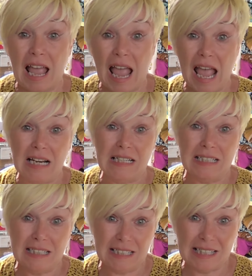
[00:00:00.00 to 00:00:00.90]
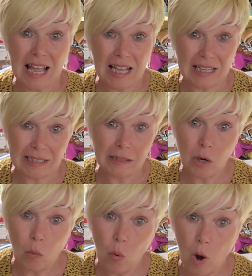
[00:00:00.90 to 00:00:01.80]
and decide
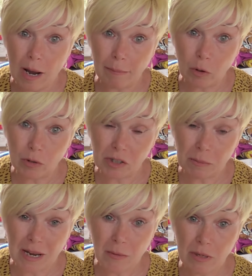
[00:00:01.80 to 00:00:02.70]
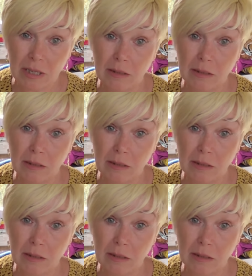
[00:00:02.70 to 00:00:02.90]
what I'm going to make with it.